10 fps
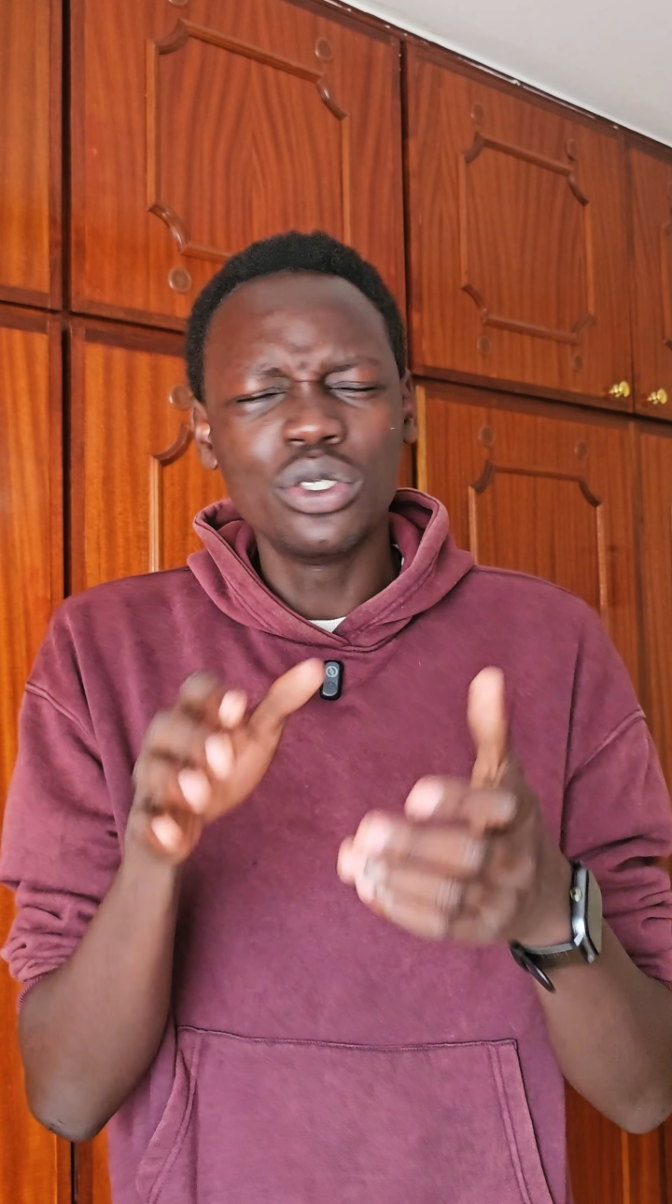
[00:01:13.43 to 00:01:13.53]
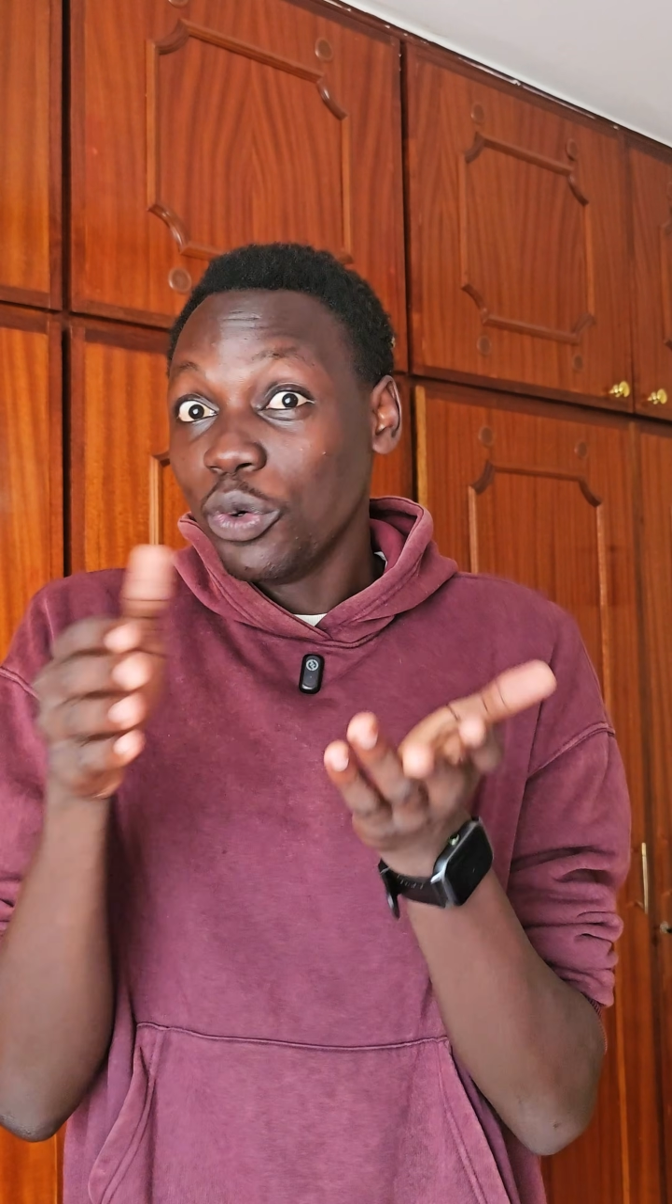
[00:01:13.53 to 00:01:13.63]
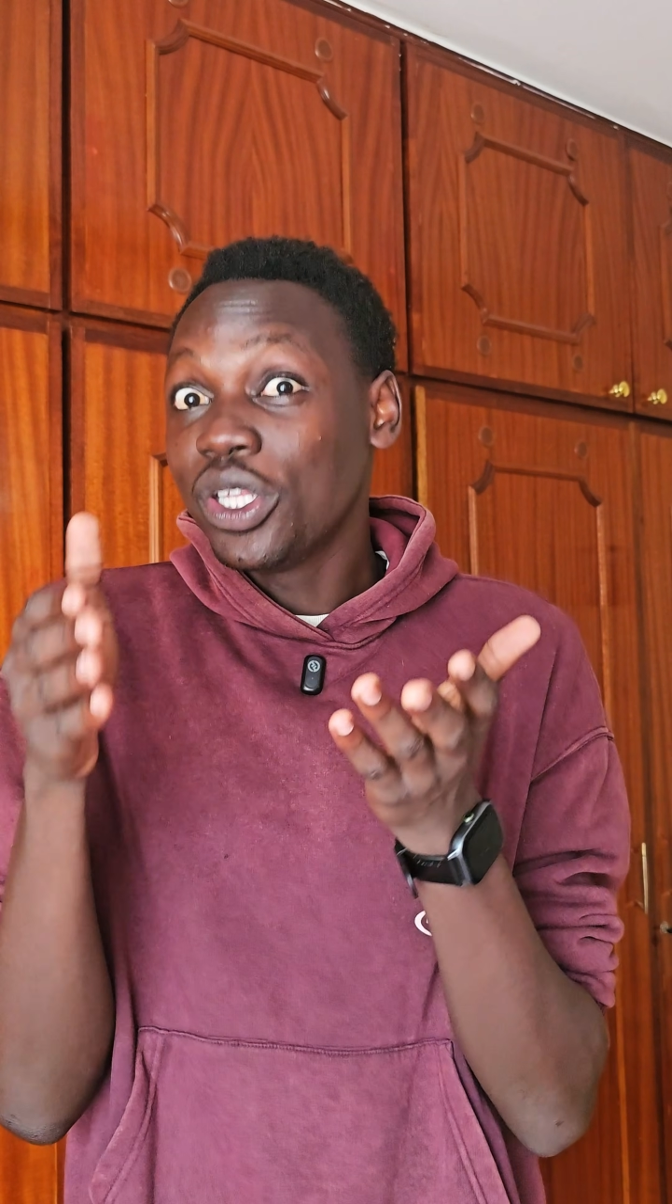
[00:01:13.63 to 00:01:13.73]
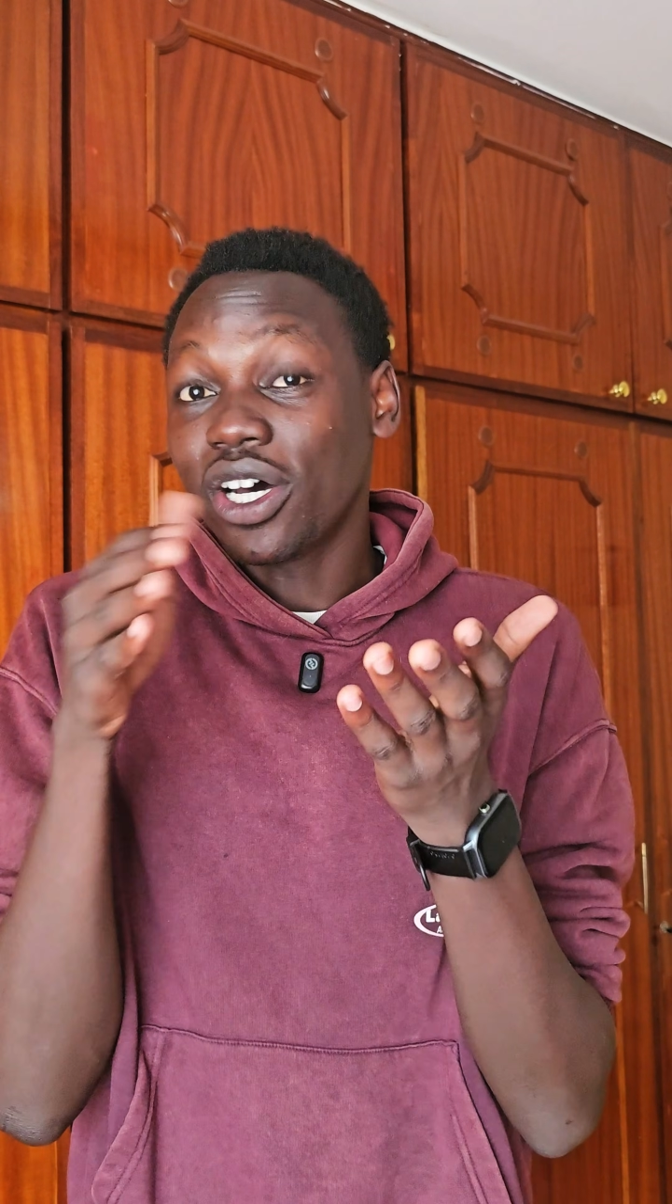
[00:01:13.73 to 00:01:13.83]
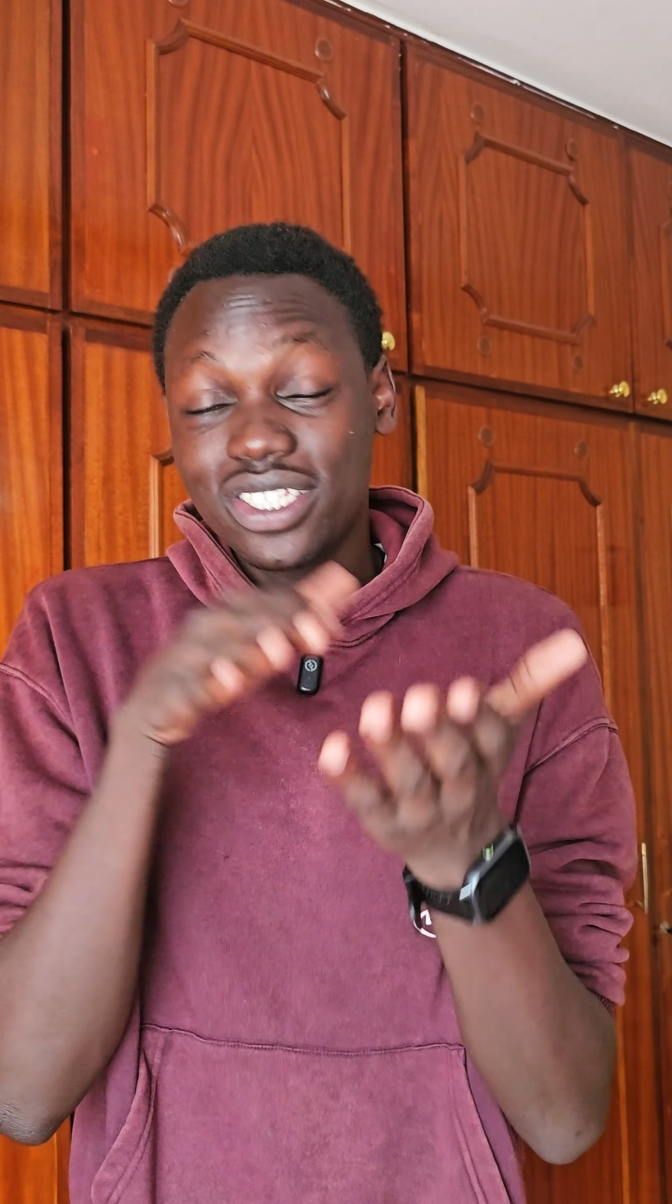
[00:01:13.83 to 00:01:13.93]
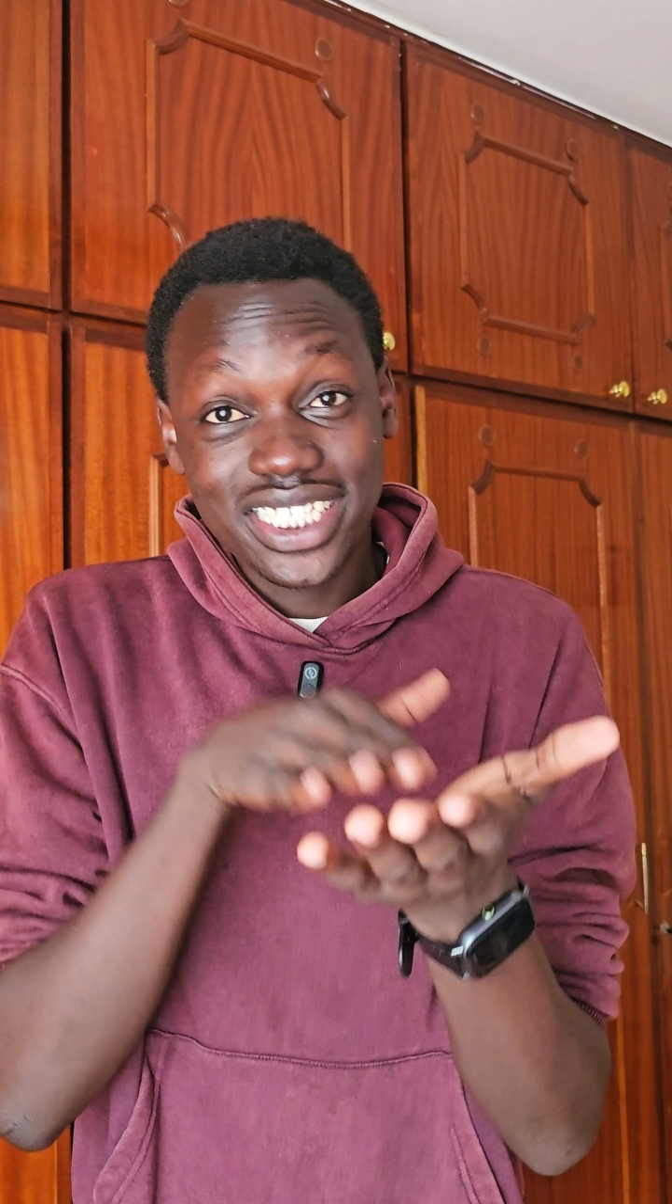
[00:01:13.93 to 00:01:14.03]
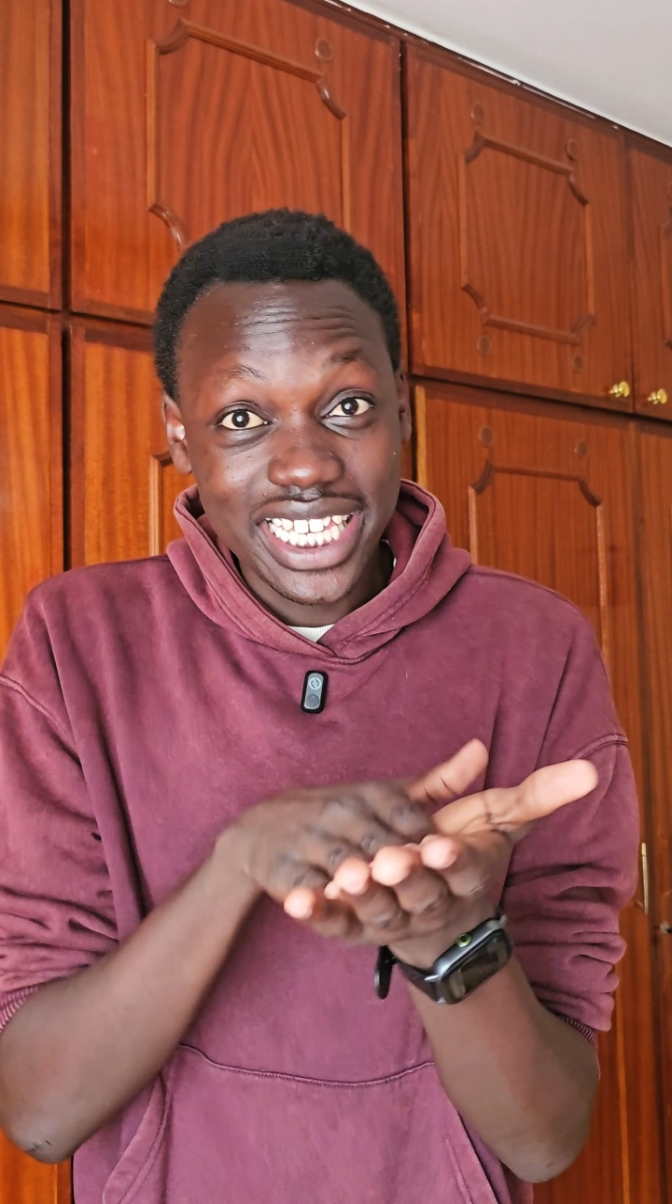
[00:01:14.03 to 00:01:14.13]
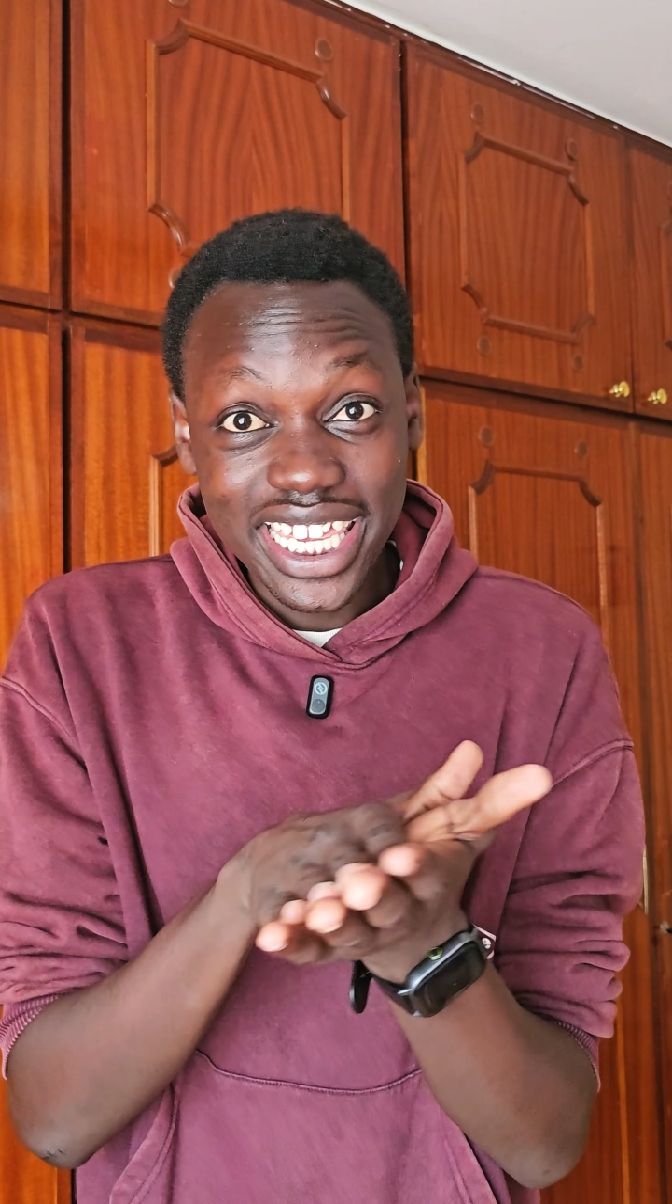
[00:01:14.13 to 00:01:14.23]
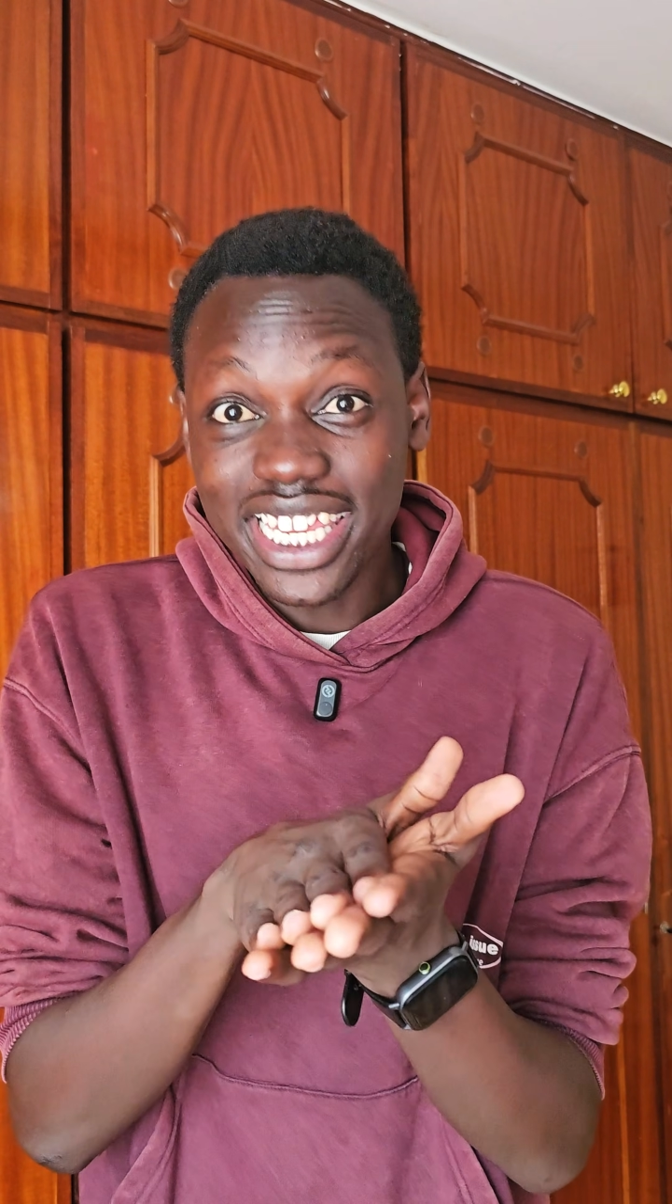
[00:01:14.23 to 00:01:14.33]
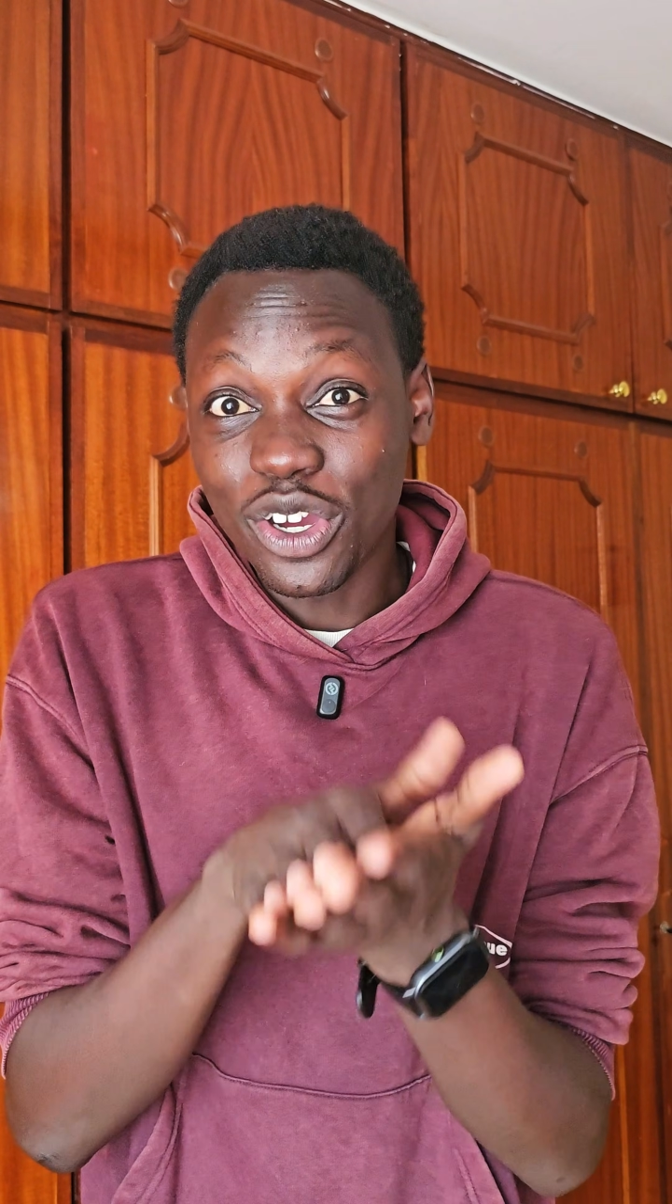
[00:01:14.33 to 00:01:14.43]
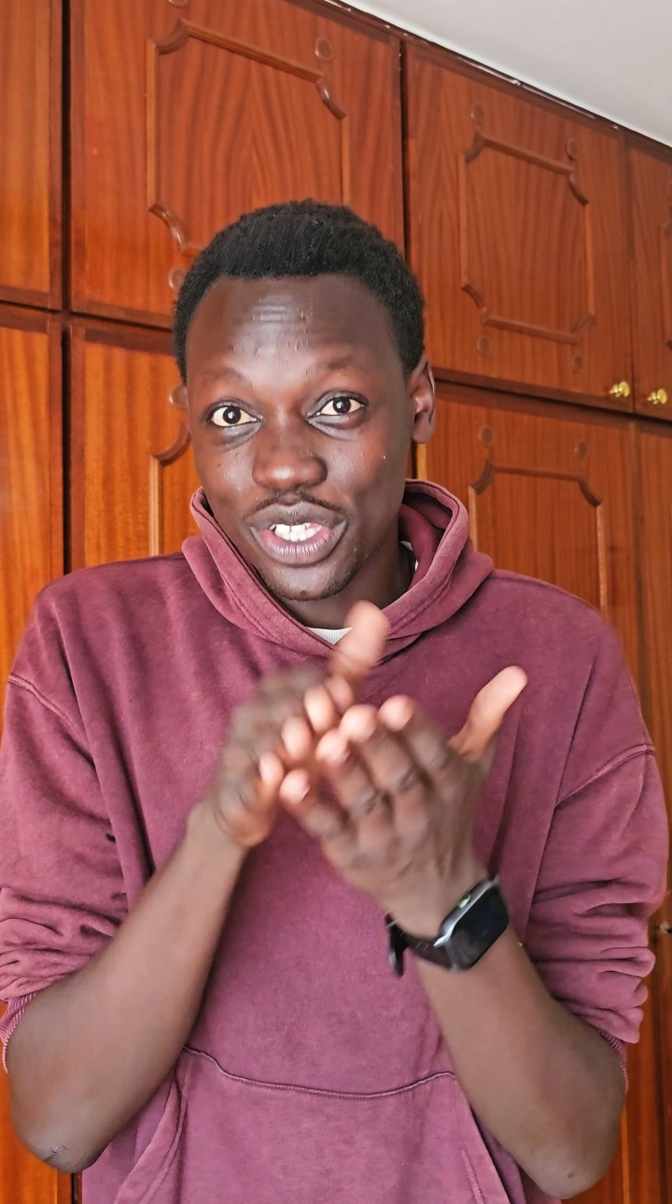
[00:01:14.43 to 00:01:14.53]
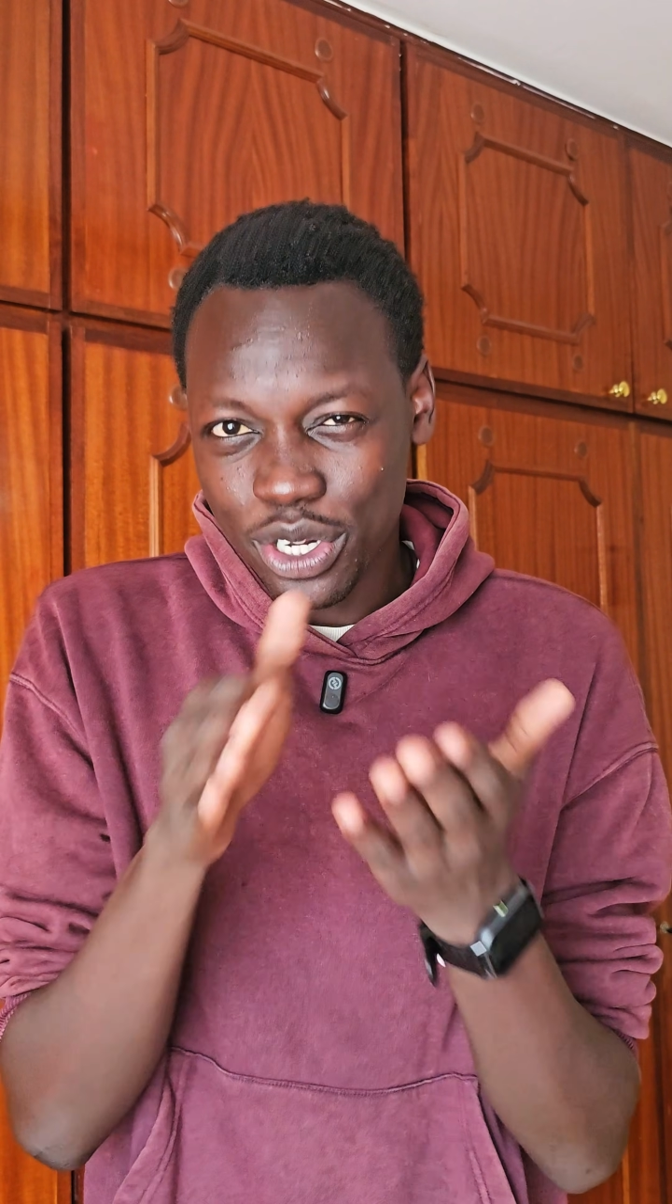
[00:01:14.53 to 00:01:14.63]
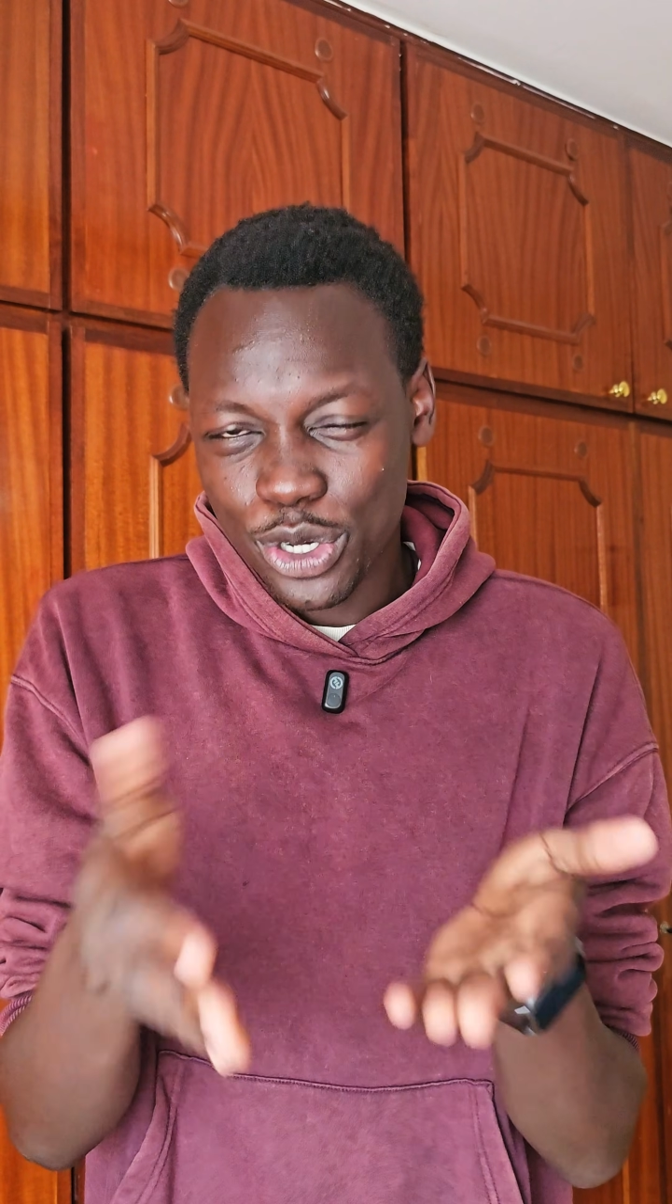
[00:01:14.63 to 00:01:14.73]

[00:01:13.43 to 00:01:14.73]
without skidding on the